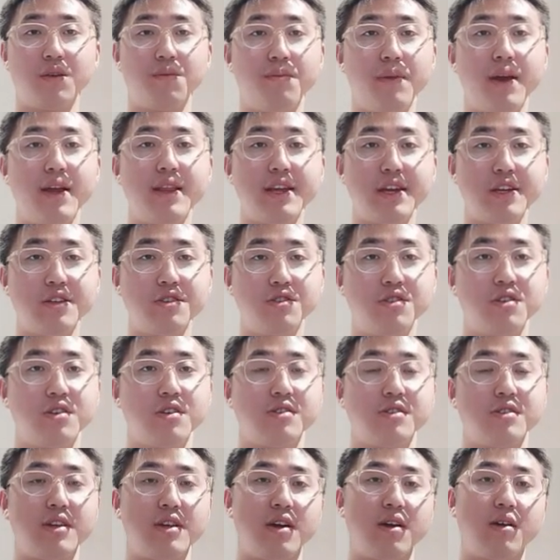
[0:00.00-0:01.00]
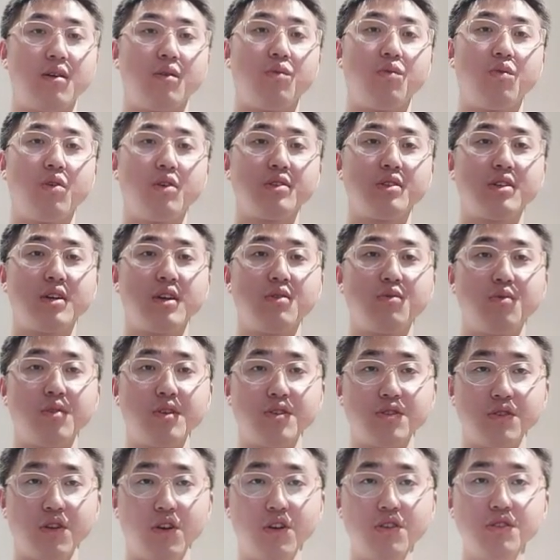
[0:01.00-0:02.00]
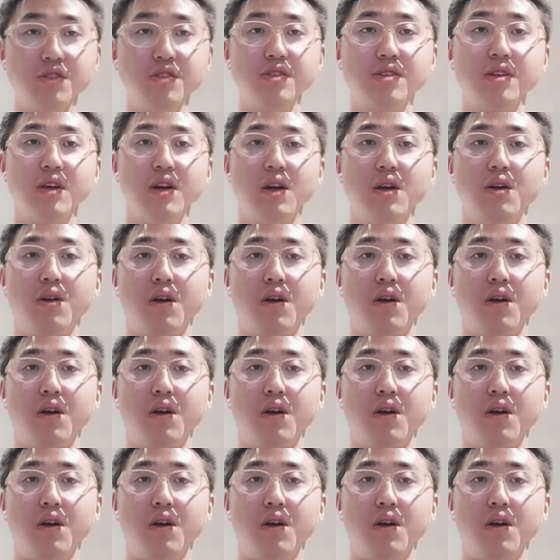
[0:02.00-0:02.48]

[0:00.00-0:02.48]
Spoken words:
manages their water resource